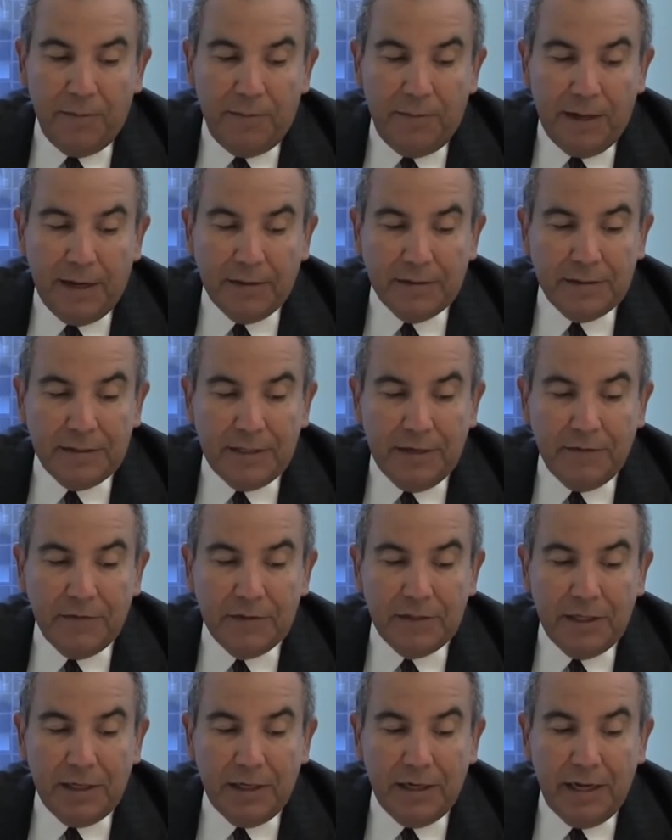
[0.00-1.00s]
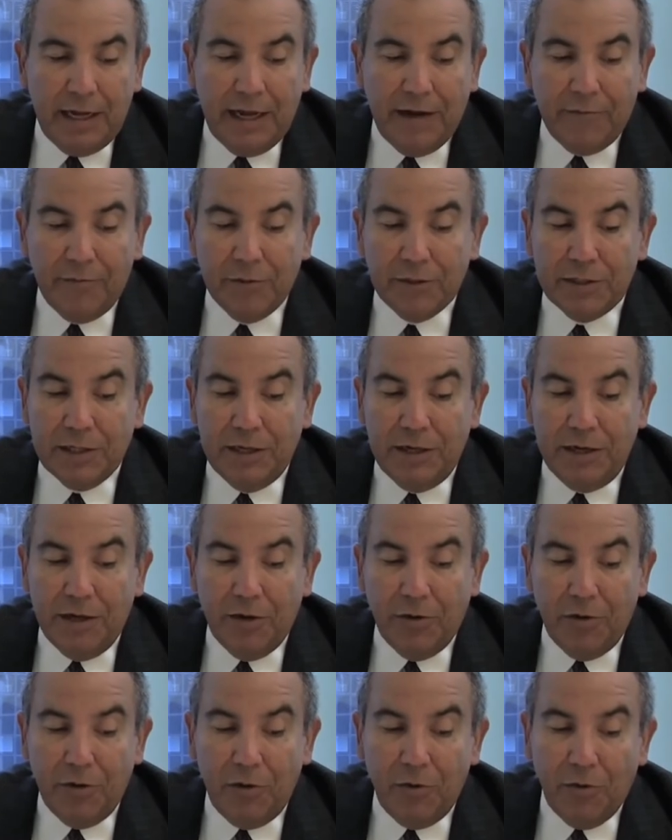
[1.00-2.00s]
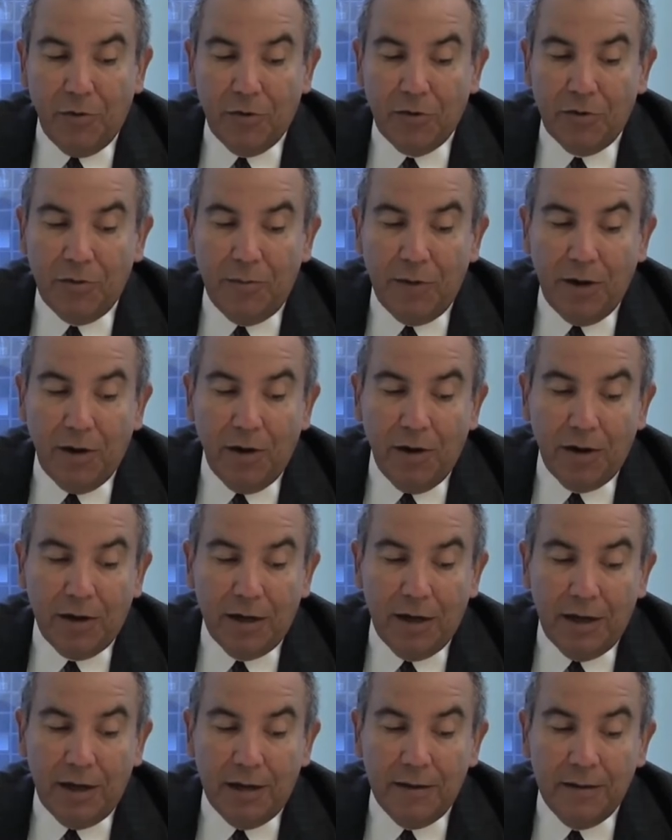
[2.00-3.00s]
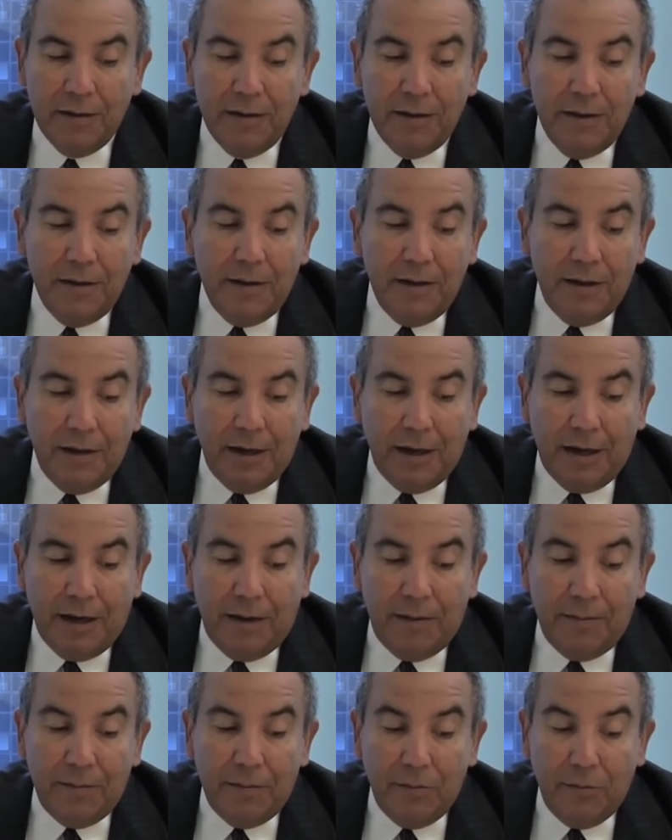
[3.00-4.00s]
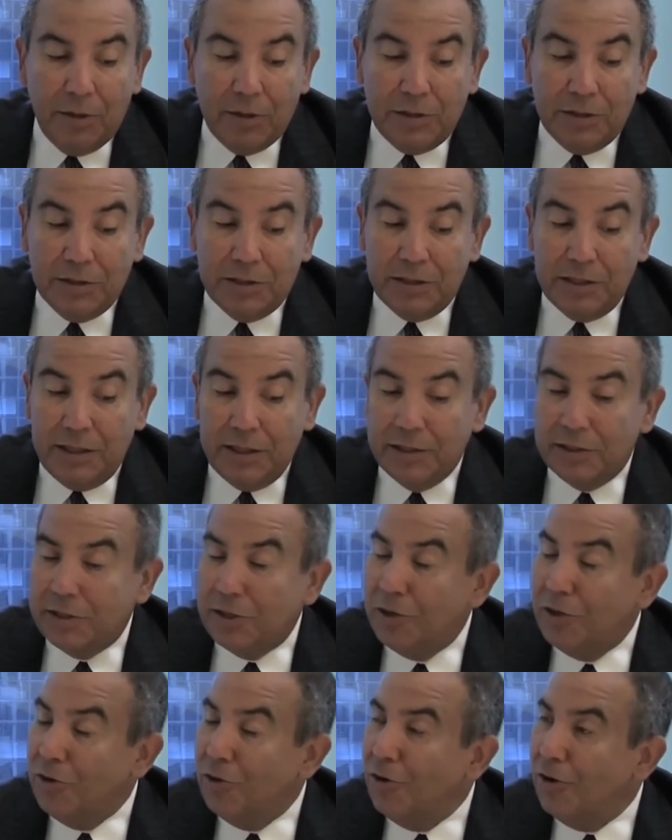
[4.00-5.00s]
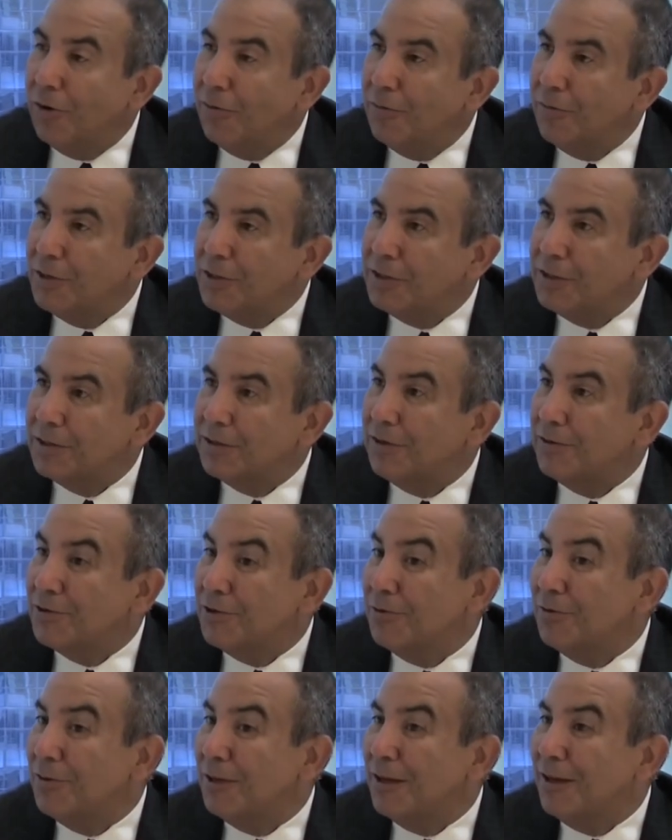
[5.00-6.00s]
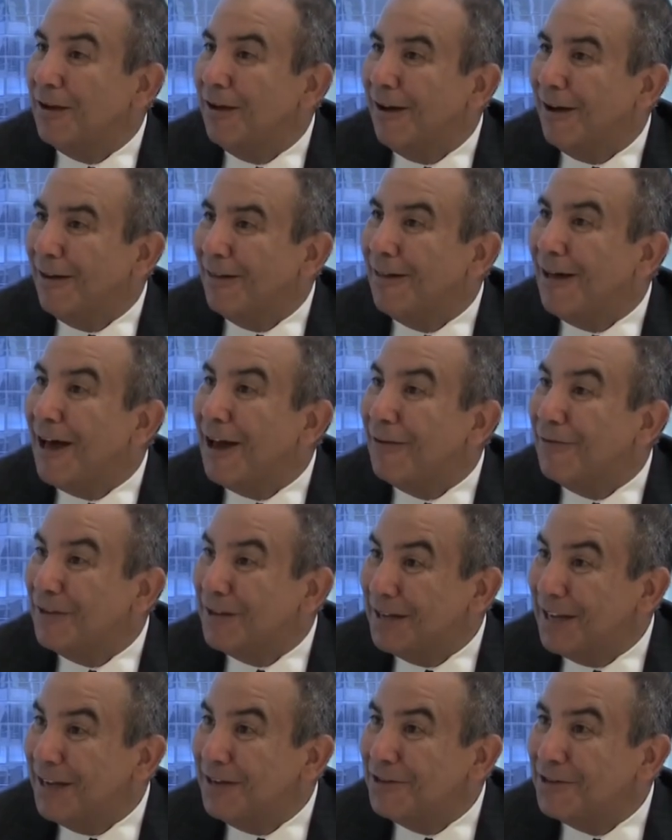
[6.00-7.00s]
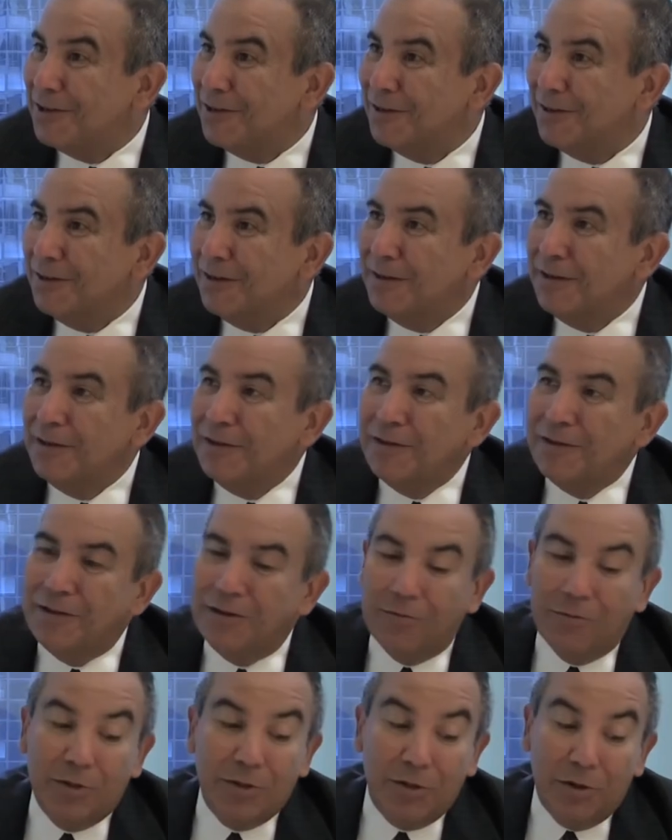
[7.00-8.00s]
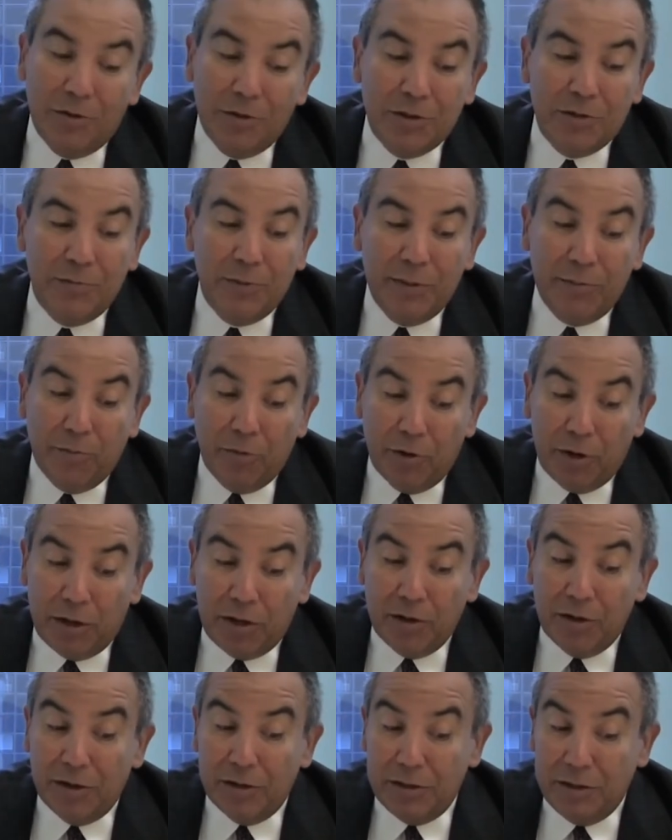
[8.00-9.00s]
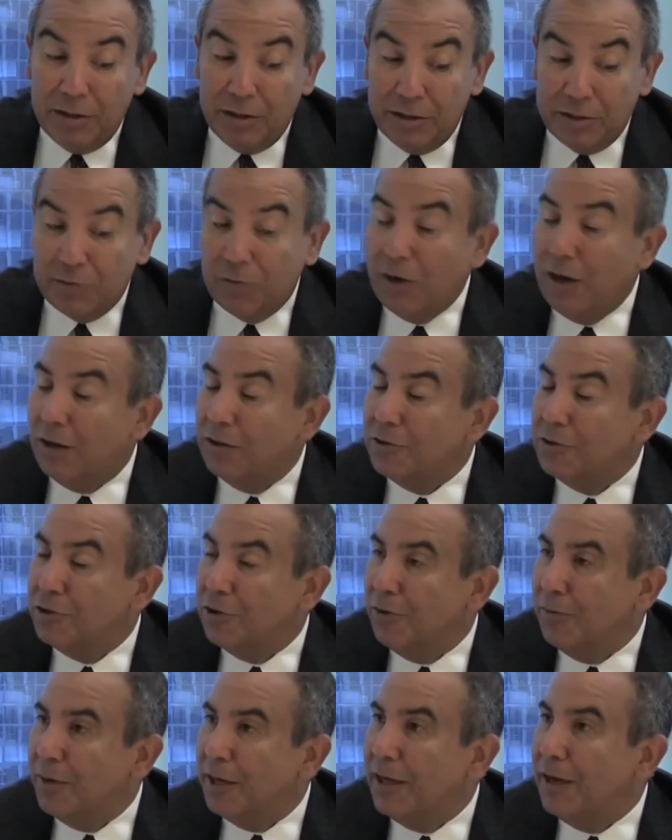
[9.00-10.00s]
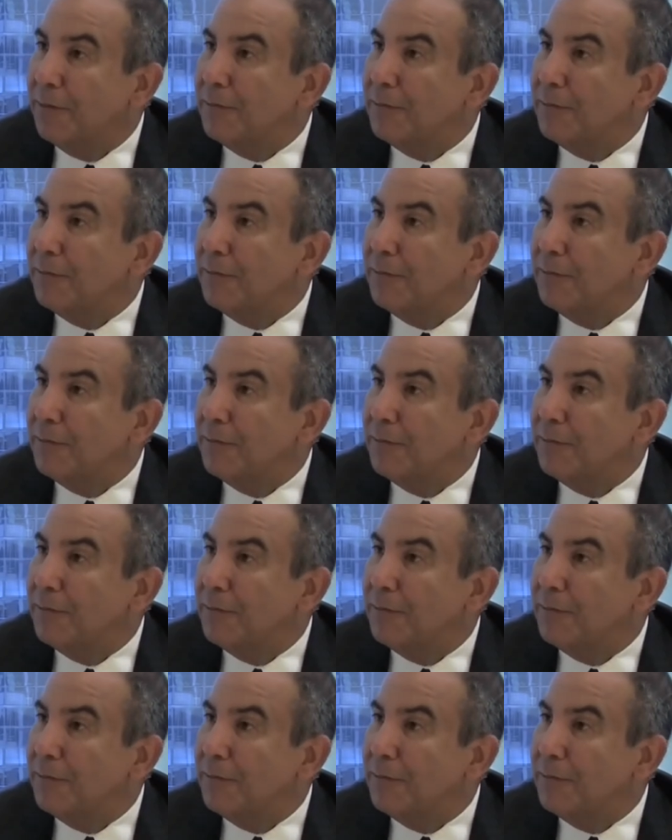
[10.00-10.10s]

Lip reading: about 17.5% here in North America, what you see is in Europe, which has certainly caught a lot of attention, the returns have been pretty good as well. Germany